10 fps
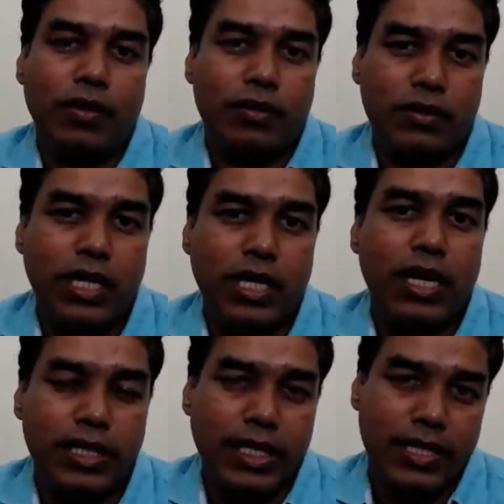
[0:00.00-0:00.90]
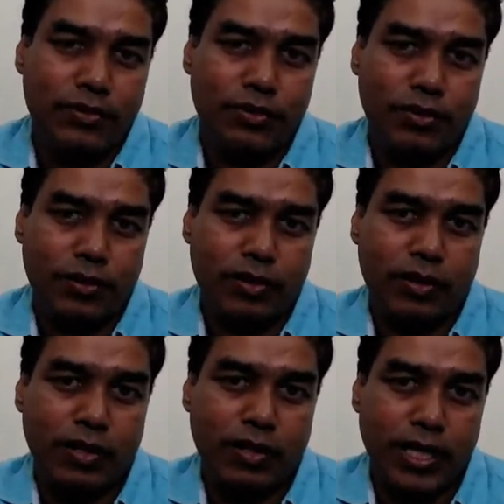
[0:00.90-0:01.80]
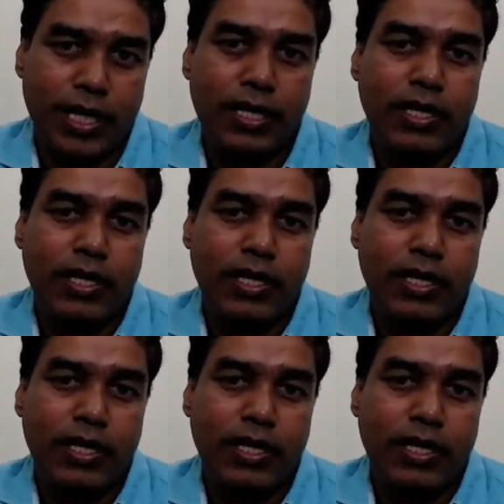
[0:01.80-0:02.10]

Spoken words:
the dead zone, right?